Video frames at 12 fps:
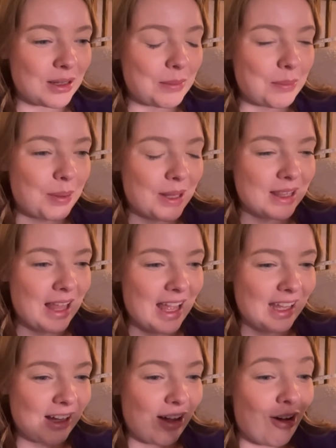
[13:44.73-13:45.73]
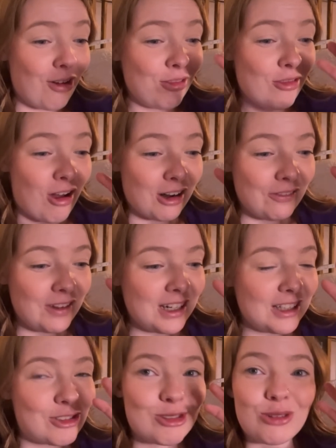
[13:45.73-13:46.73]
but, like, a lot of it
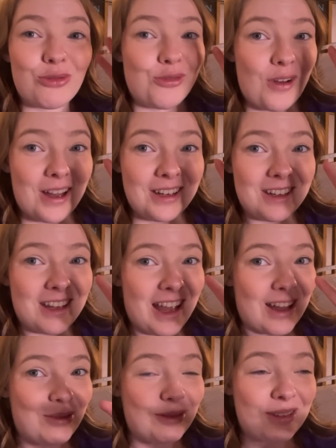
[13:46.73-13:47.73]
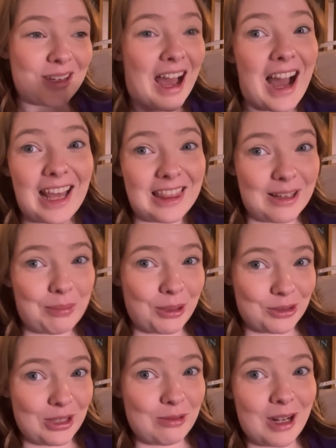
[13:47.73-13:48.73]
is just fun and I think
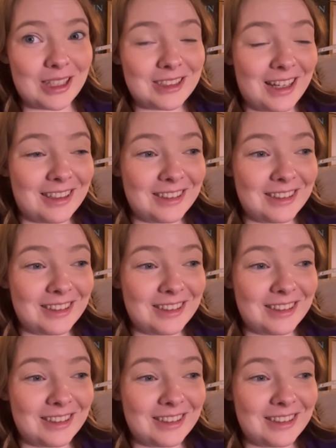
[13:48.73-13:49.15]
personally well done.